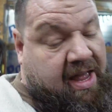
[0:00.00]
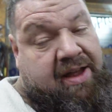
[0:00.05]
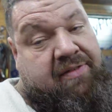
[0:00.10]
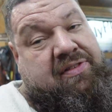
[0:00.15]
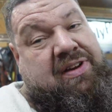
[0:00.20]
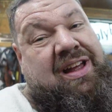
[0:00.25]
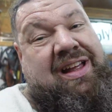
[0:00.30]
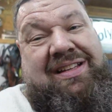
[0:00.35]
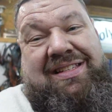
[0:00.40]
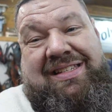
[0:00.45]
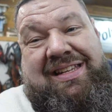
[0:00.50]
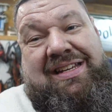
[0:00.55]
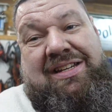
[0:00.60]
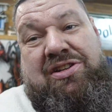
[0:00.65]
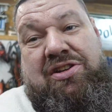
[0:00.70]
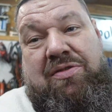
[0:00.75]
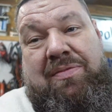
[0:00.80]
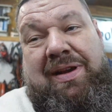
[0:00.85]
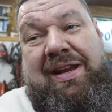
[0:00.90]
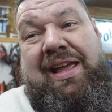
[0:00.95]
I've not seen
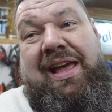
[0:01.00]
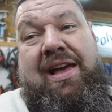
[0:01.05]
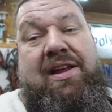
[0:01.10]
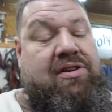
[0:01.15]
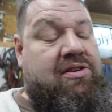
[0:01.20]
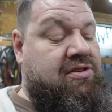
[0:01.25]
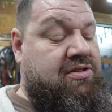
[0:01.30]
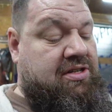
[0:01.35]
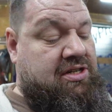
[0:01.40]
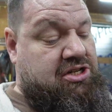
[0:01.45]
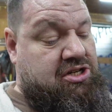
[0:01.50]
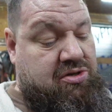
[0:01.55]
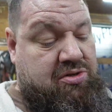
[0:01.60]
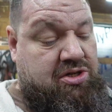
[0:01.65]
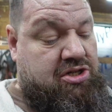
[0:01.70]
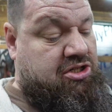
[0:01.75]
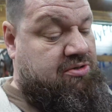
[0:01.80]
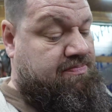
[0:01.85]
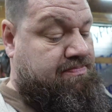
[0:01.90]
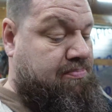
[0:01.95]
too many headers that you
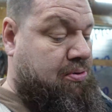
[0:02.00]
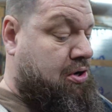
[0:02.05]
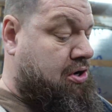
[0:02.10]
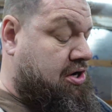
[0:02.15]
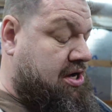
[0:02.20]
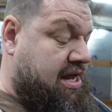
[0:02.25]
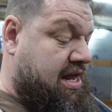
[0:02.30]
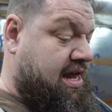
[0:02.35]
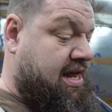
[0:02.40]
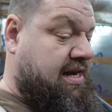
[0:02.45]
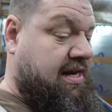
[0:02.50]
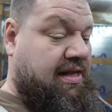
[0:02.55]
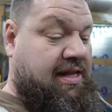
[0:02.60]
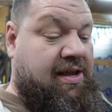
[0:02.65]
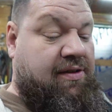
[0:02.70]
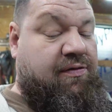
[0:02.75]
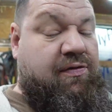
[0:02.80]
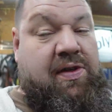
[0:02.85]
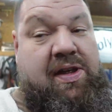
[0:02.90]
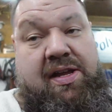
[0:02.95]
just put in and
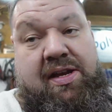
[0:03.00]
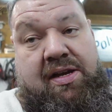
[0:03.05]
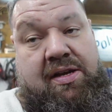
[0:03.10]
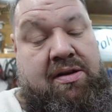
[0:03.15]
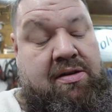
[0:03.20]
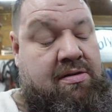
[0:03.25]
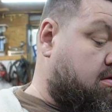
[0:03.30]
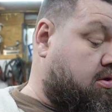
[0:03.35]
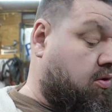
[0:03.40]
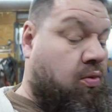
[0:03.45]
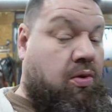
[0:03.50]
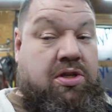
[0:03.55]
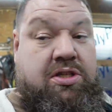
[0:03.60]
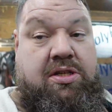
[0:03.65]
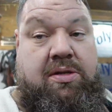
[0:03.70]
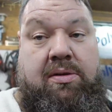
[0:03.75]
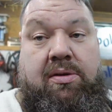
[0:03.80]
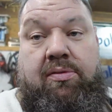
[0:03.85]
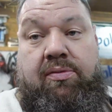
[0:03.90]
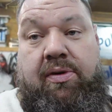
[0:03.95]
they fit. The ones
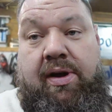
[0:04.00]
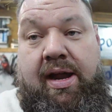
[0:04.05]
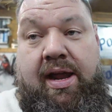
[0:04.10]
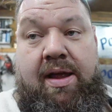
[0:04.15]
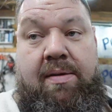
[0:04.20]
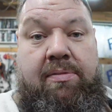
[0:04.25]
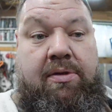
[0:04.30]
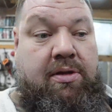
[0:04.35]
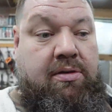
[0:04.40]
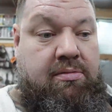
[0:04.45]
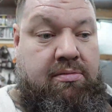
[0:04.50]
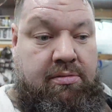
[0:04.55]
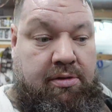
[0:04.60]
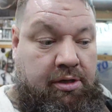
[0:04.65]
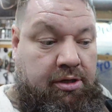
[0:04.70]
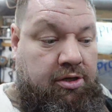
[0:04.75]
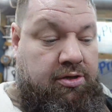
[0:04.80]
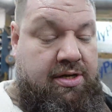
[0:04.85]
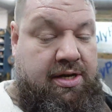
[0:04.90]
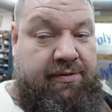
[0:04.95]
in the Ram, the
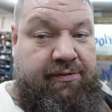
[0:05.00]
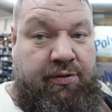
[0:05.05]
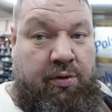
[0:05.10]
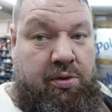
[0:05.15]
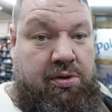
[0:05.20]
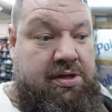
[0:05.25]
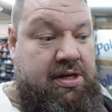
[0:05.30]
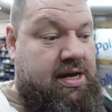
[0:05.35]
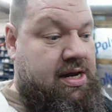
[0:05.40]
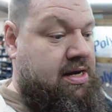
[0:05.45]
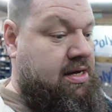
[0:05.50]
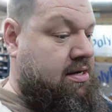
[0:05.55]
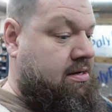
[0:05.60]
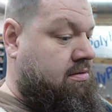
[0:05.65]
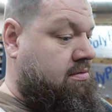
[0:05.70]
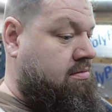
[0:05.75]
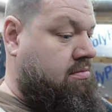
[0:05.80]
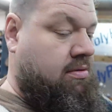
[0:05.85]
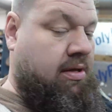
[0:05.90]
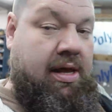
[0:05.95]
2014,
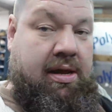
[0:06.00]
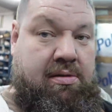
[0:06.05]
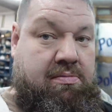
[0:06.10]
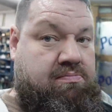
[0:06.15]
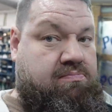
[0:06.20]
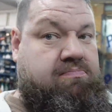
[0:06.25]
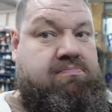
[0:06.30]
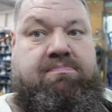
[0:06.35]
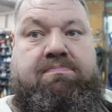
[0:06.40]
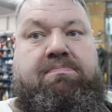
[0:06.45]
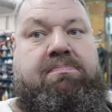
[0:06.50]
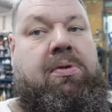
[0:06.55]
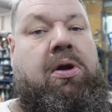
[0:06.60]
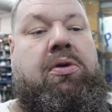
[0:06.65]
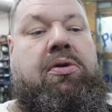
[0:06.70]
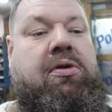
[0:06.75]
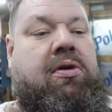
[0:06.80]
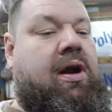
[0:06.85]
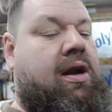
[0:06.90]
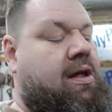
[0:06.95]
they
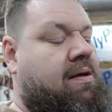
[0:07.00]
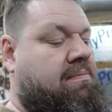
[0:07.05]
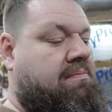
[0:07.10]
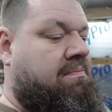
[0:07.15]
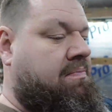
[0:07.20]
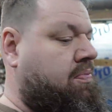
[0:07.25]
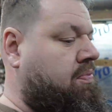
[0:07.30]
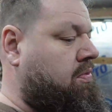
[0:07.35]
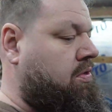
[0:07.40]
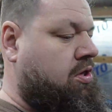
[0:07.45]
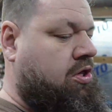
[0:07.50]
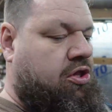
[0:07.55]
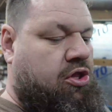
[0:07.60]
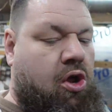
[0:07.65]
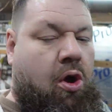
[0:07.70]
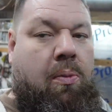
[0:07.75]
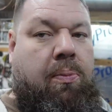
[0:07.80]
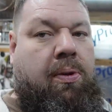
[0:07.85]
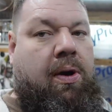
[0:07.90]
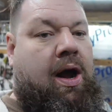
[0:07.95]
bolted right up.
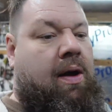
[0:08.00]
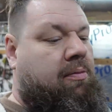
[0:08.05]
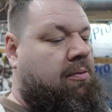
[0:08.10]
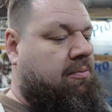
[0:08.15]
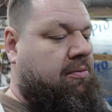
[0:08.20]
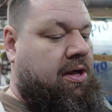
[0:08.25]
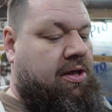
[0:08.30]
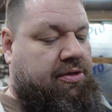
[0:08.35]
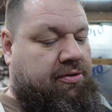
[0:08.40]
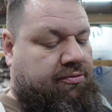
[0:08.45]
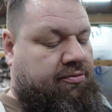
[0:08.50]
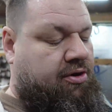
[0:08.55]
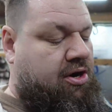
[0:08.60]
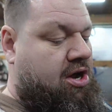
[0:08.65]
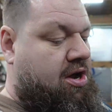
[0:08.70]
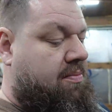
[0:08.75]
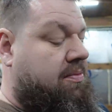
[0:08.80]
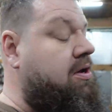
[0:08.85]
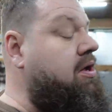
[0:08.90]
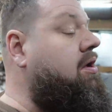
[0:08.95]
No problem, nothing
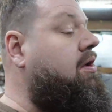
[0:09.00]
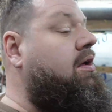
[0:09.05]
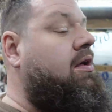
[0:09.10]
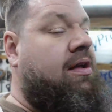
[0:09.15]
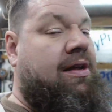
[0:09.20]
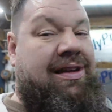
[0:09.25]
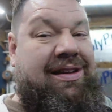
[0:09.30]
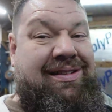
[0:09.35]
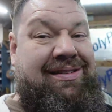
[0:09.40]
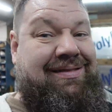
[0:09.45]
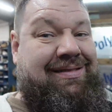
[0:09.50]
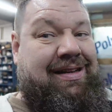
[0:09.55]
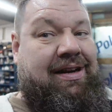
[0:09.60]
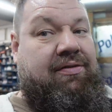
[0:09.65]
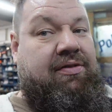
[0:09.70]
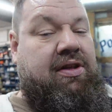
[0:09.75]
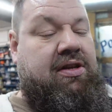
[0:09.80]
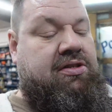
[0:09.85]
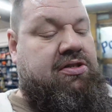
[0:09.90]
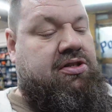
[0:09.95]
rubbed.
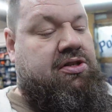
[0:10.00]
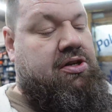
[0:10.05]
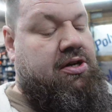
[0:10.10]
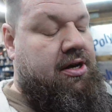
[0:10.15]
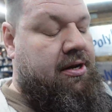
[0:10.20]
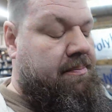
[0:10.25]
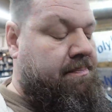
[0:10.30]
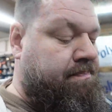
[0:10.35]
Everything's good.